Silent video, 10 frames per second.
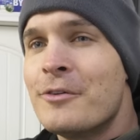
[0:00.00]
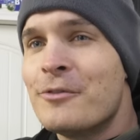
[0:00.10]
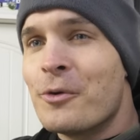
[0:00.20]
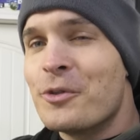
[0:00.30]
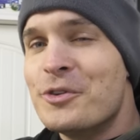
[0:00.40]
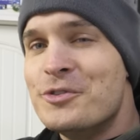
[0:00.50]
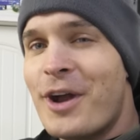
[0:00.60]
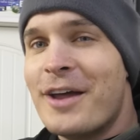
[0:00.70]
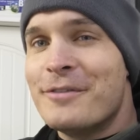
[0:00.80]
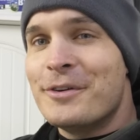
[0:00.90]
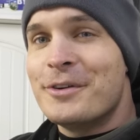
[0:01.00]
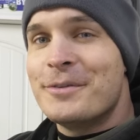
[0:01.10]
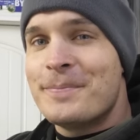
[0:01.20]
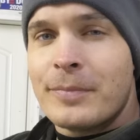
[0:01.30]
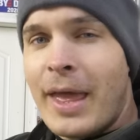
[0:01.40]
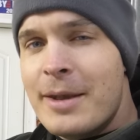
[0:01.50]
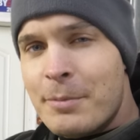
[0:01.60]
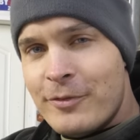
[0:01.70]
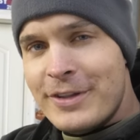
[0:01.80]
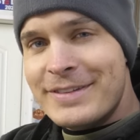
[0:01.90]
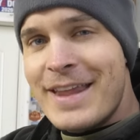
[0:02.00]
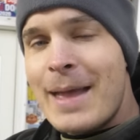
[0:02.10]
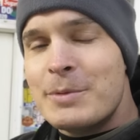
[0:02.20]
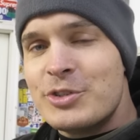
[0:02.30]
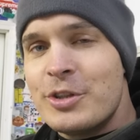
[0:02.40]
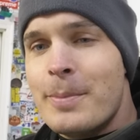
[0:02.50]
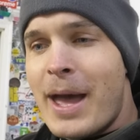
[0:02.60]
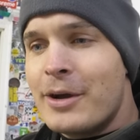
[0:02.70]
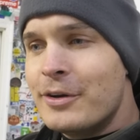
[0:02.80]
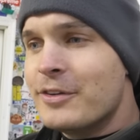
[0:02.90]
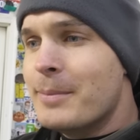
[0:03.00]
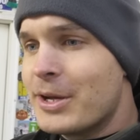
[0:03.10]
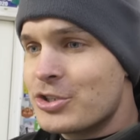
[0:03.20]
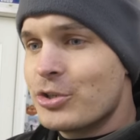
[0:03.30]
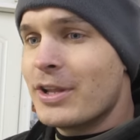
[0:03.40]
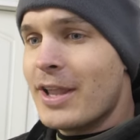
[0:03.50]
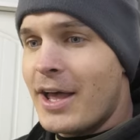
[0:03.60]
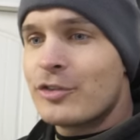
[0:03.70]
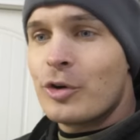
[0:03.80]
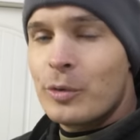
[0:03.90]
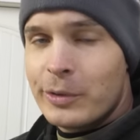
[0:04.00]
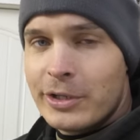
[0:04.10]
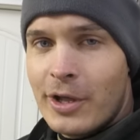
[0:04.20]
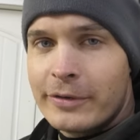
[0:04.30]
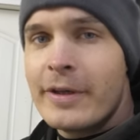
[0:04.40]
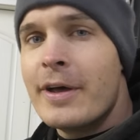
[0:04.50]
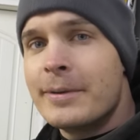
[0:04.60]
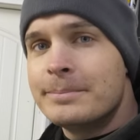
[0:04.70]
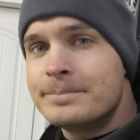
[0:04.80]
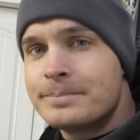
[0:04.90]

for the driver, and it prevents damage to the batteries and makes sure they last for a really long time.